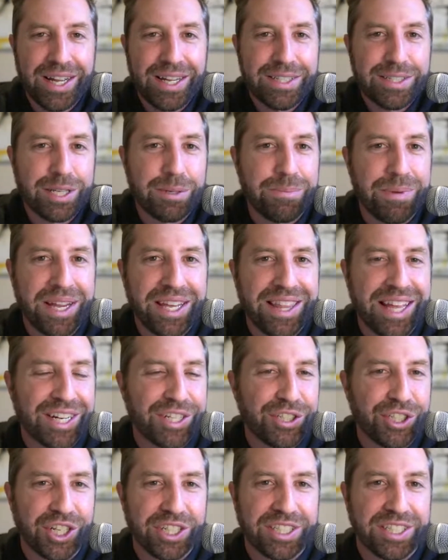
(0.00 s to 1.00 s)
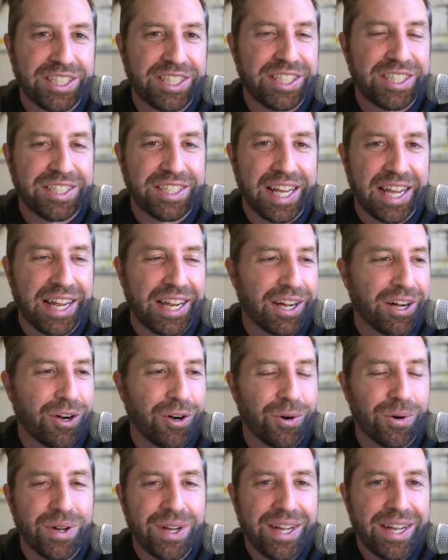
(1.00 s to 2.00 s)
To me, that's just
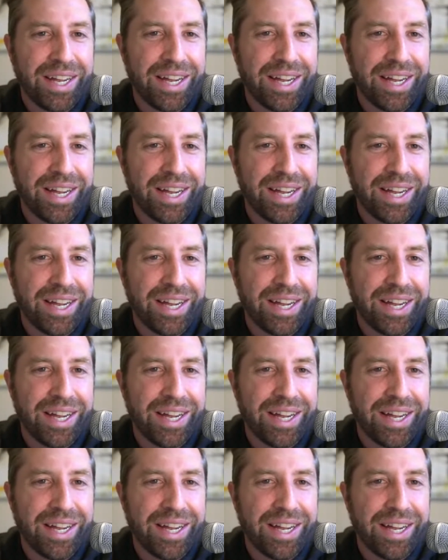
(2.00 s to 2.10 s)
stale.